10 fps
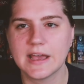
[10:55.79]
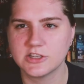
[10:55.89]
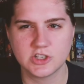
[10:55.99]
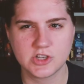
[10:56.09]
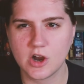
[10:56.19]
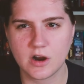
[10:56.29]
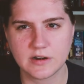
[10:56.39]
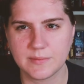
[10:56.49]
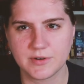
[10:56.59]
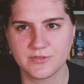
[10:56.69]
it's just a
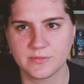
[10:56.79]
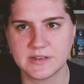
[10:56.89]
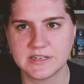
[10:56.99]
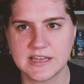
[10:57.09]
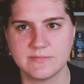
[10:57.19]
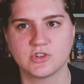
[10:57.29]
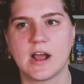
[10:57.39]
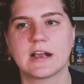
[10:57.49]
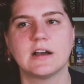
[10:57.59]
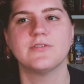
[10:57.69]
hard number for me to keep
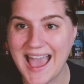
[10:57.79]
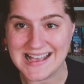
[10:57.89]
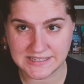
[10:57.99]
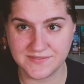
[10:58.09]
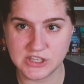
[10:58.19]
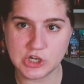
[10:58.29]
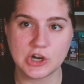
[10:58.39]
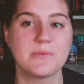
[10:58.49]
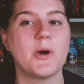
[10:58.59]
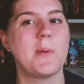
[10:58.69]
track of. As of this
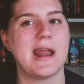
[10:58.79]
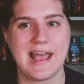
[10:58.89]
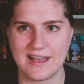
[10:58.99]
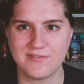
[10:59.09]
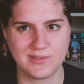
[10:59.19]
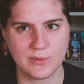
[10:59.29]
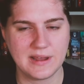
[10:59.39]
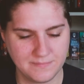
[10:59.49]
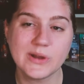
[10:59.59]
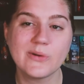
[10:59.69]
current moment, I have
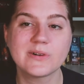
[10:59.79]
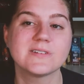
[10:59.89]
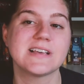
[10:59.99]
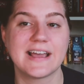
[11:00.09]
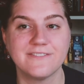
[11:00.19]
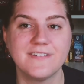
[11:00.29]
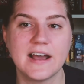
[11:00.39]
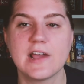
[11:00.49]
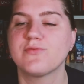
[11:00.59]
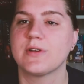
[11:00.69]
3. Pre-orders, I have
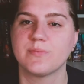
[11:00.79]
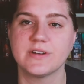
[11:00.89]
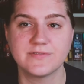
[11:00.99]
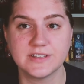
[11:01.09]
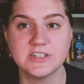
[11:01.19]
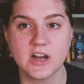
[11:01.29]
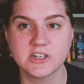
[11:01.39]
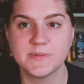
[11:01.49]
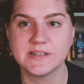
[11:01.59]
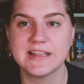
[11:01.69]
5. We briefly
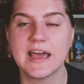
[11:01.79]
talked about